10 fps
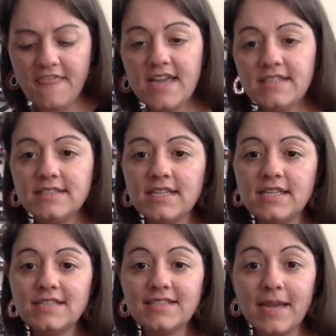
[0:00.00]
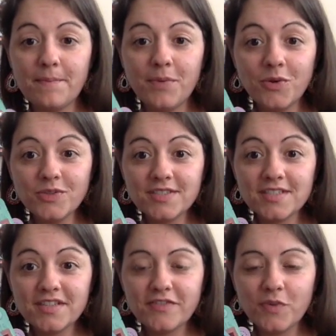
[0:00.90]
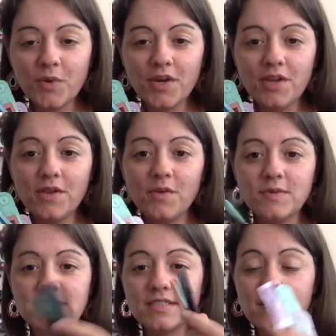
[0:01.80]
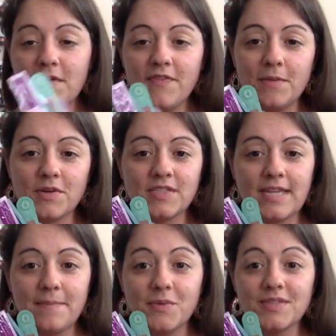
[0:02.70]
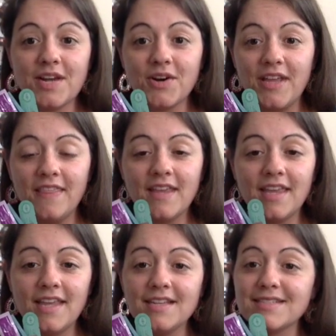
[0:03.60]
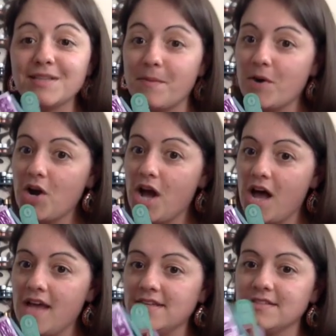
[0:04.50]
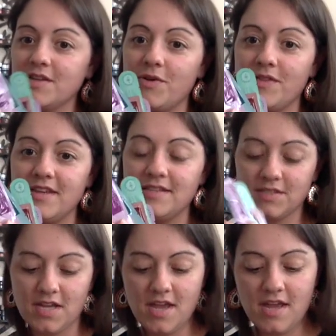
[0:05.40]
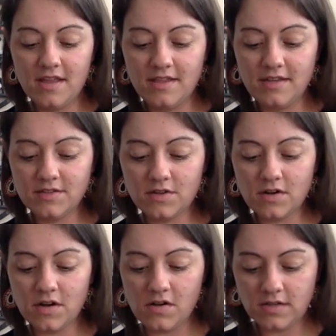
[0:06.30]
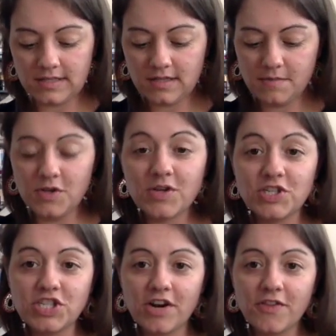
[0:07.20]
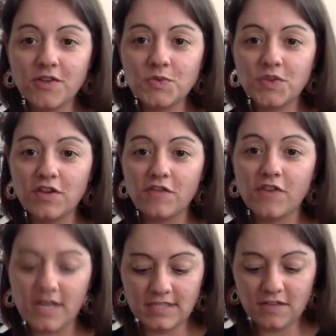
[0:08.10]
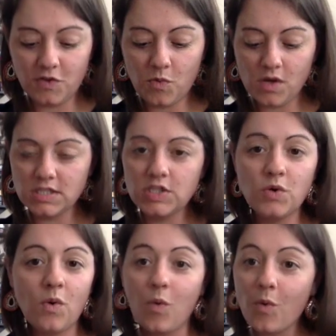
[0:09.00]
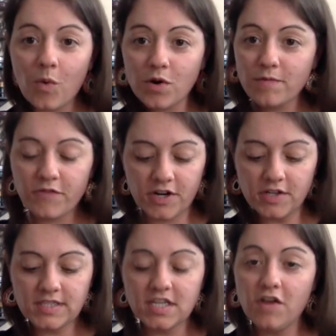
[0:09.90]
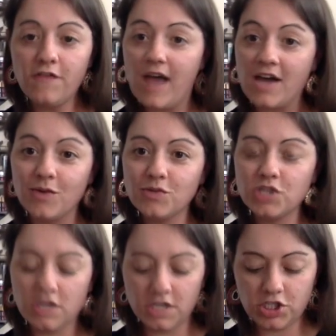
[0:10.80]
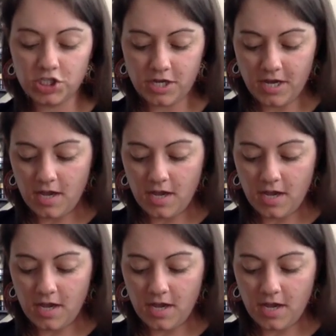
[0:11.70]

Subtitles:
They send samples for you. Some of them are samples that are in the kit and some are not. So these are awesome. You can share those with your friends if you want to, or hoard them for yourself. I don't judge.